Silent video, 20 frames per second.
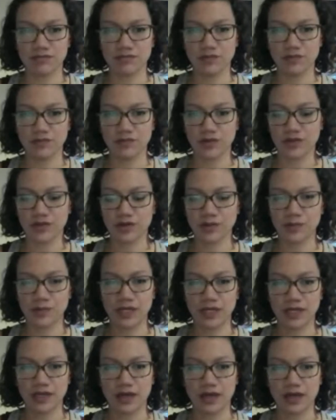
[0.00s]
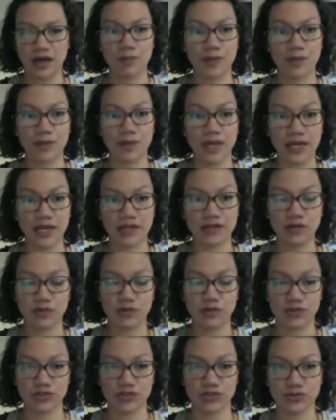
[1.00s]
whether it be a pan
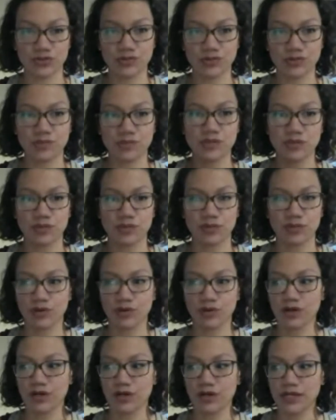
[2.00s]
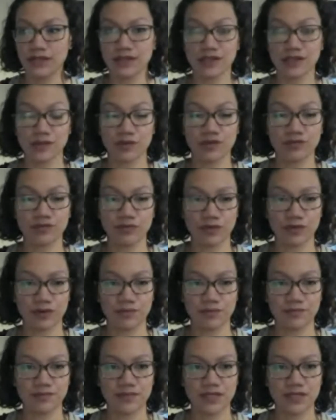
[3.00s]
or tubes or in liquid
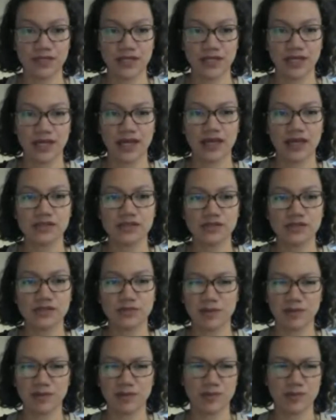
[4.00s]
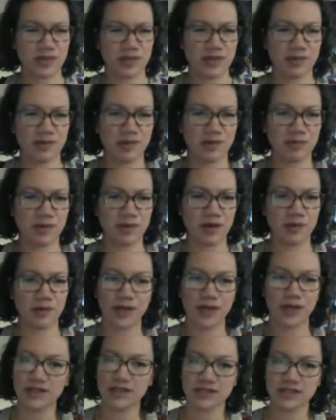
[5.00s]
form. And so maybe what they mean by
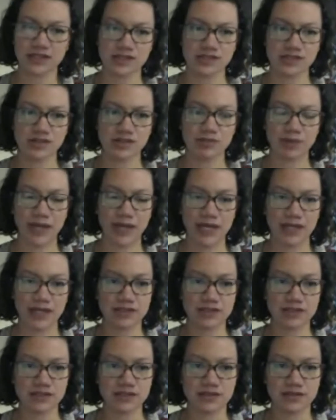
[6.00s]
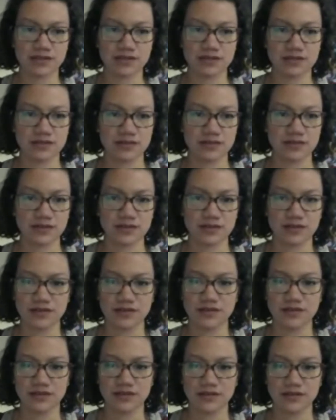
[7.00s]
opaque is because they're pans.
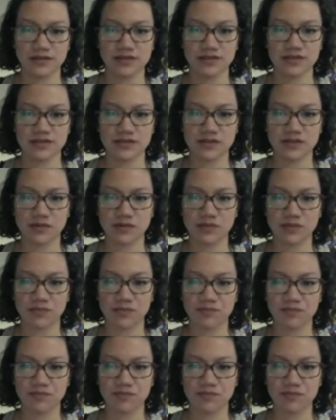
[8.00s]
So,